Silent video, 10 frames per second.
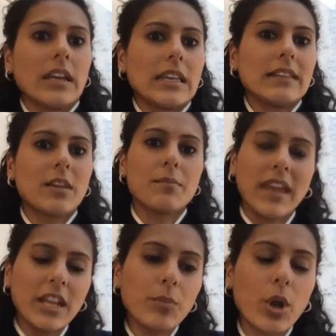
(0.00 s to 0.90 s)
The
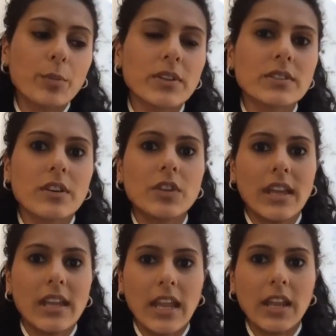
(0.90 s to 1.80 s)
main purpose of the
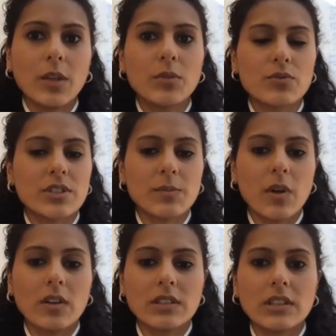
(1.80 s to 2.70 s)
innate immune
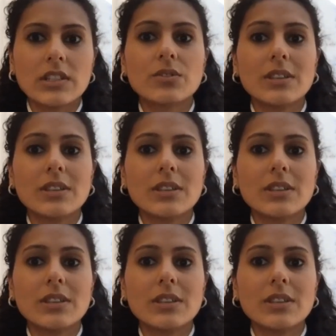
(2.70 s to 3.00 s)
response is to